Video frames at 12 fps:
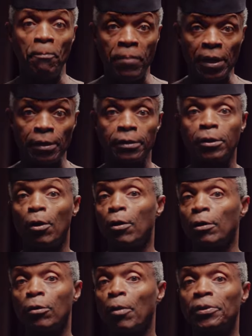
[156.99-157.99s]
built
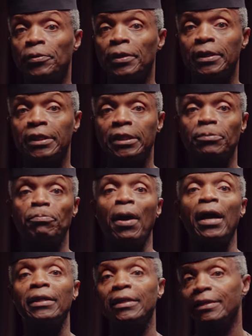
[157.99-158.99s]
conglomerates
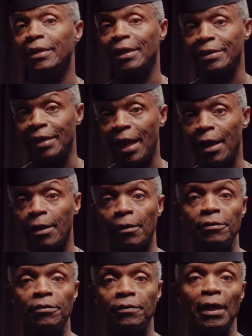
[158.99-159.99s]
spanning the entire
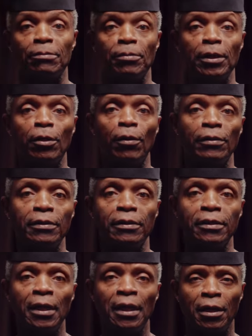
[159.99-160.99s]
country and beyond,